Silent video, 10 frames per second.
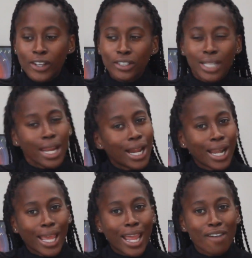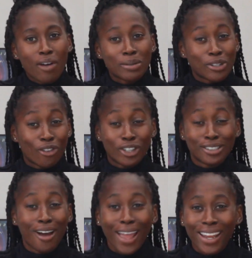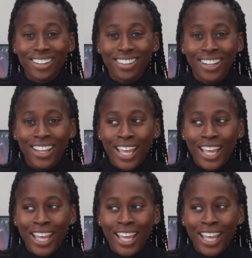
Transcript: So technically, if I was going to resign,